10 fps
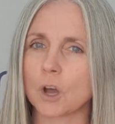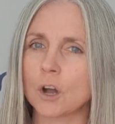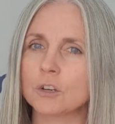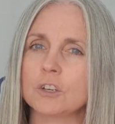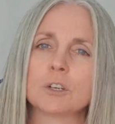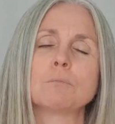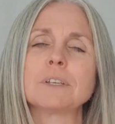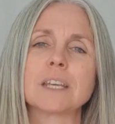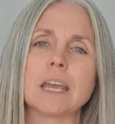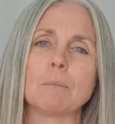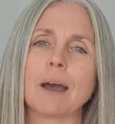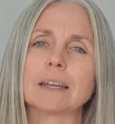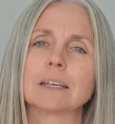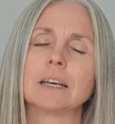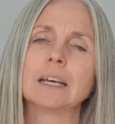on your numbers
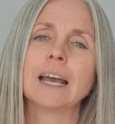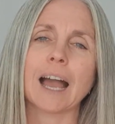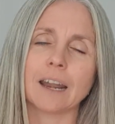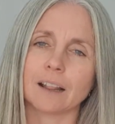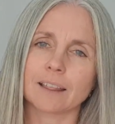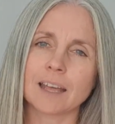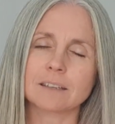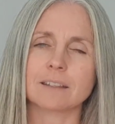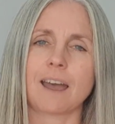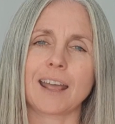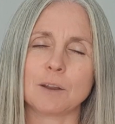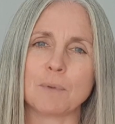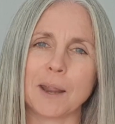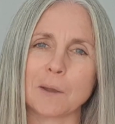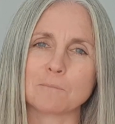keypad, and I'll get to that in a
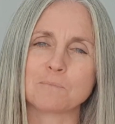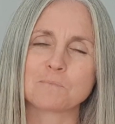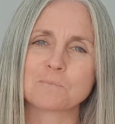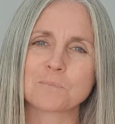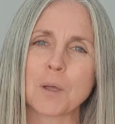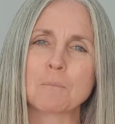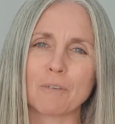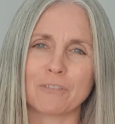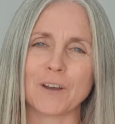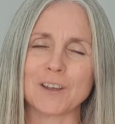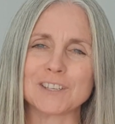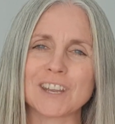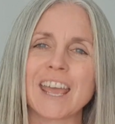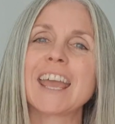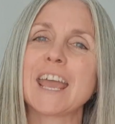minute. But
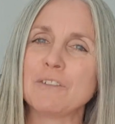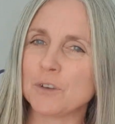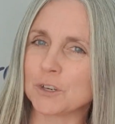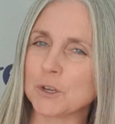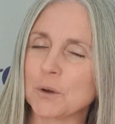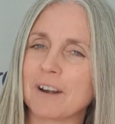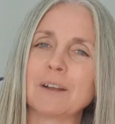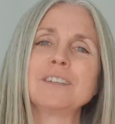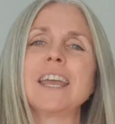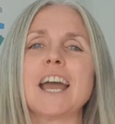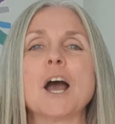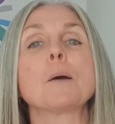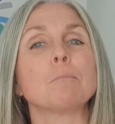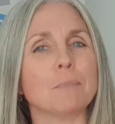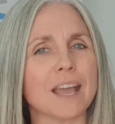first, if you're new around here,
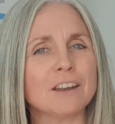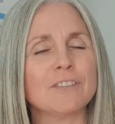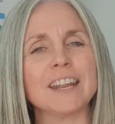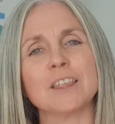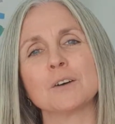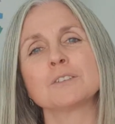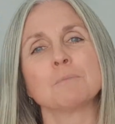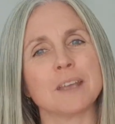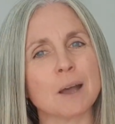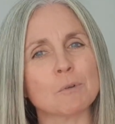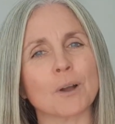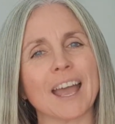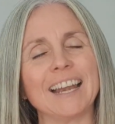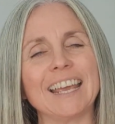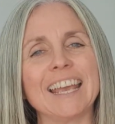bienvenidos, me llamo
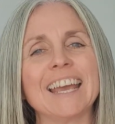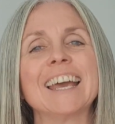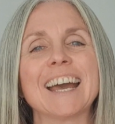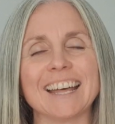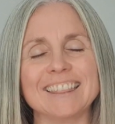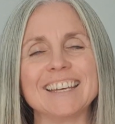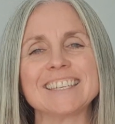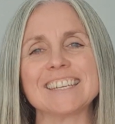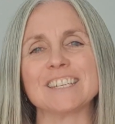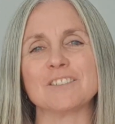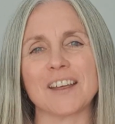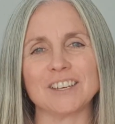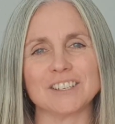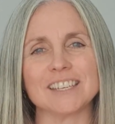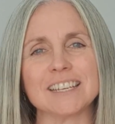Kelly, and this is
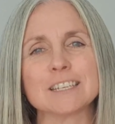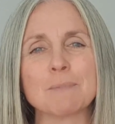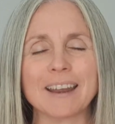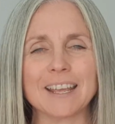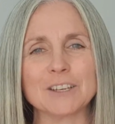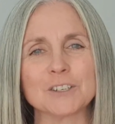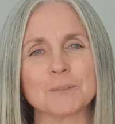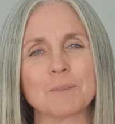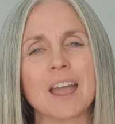Adventures in Spanish.